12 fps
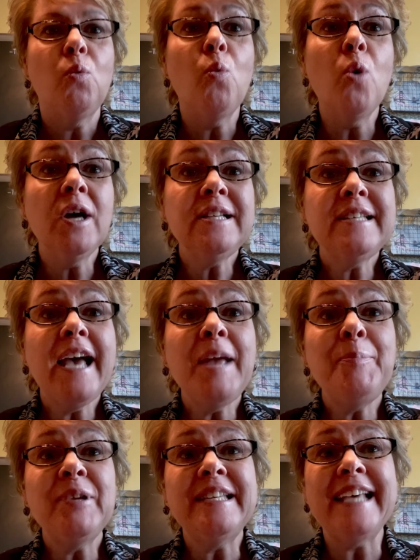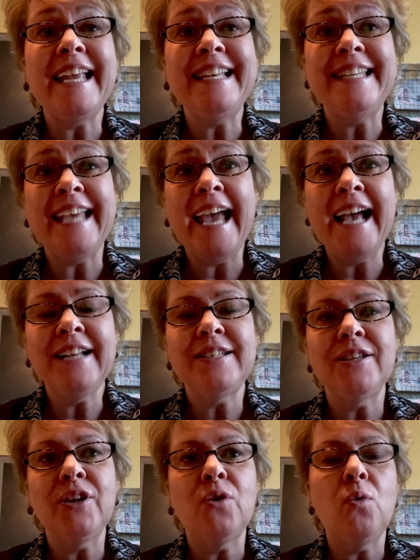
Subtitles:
what type of didactic